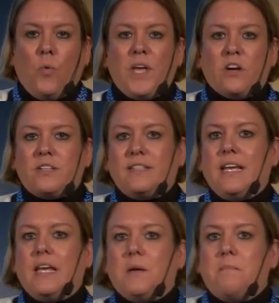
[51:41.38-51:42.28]
We are
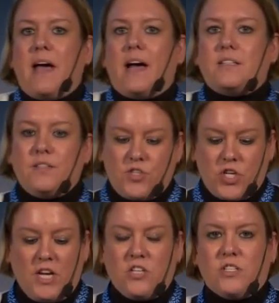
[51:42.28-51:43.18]
seeing massive
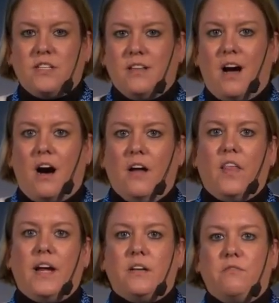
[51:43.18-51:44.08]
changes in the
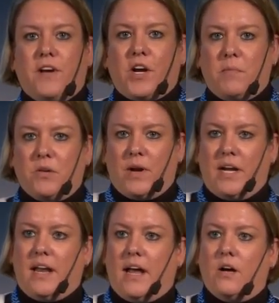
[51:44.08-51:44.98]
online environment
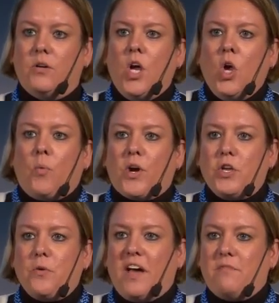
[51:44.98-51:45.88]
right now, where
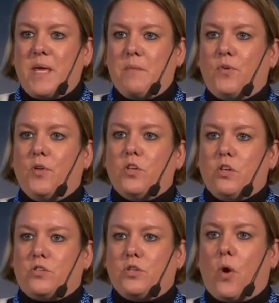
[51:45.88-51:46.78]
you have people
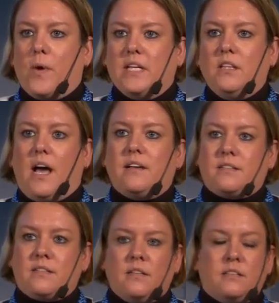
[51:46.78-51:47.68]
going
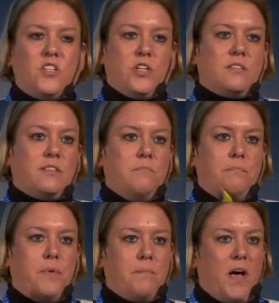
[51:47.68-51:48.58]
less to just
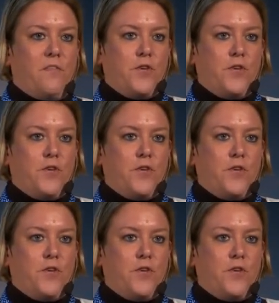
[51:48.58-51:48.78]
a